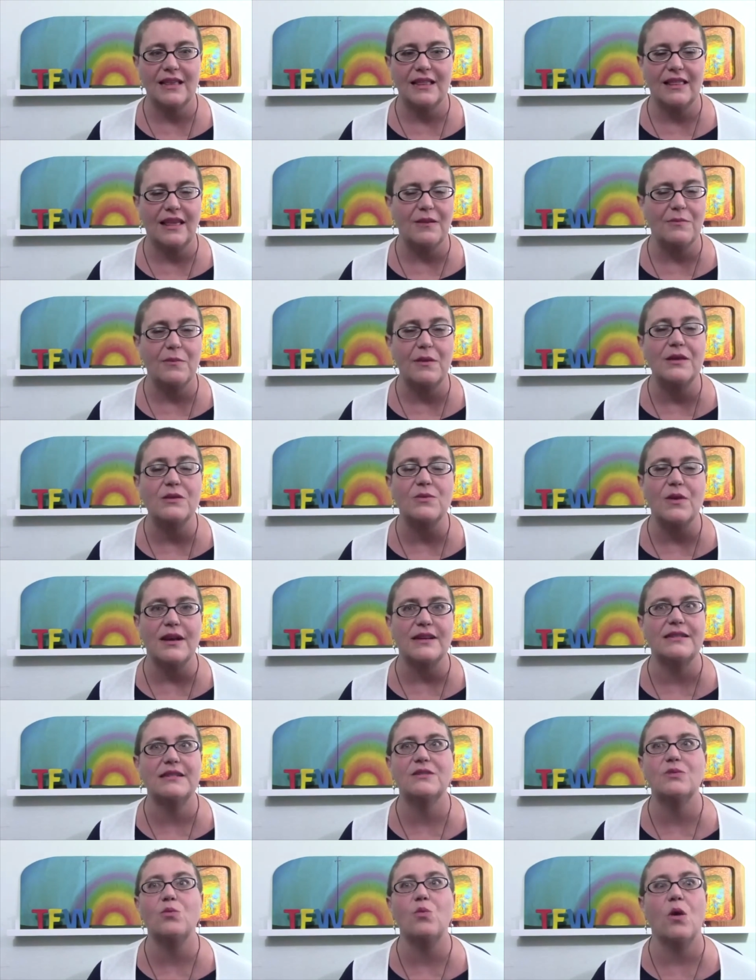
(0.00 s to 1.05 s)
like
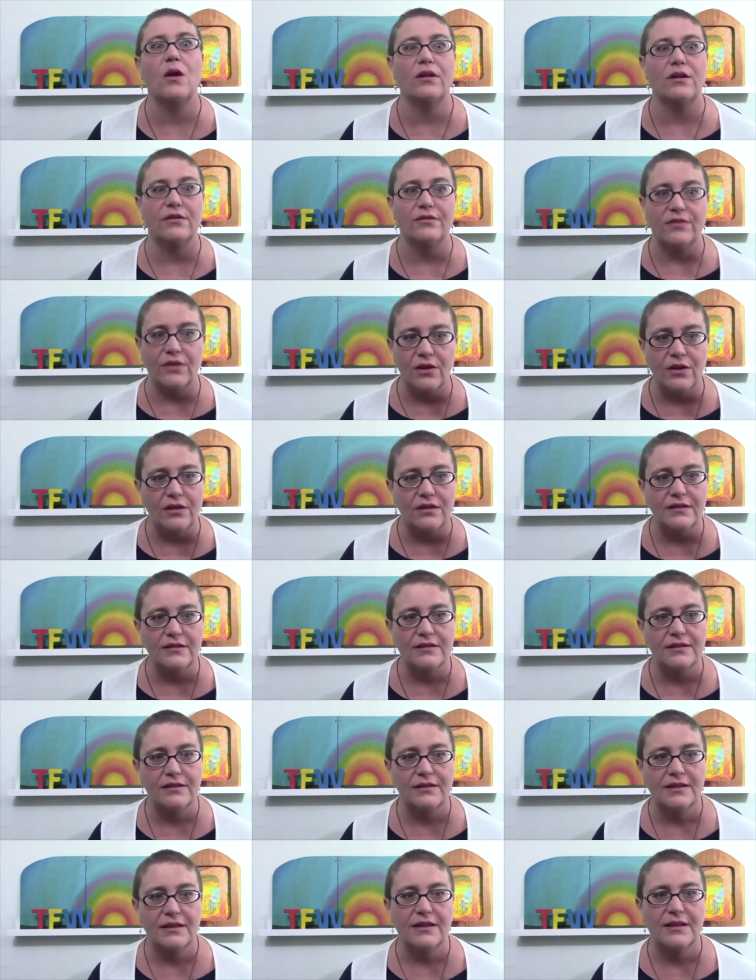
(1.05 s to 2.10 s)
beeswax is wonderful,